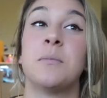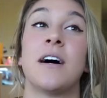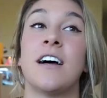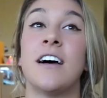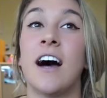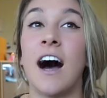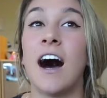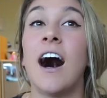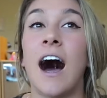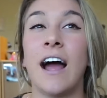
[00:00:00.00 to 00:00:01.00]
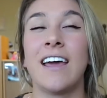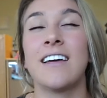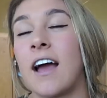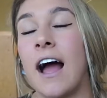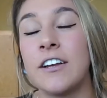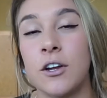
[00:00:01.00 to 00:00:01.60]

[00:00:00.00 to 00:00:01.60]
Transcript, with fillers: But I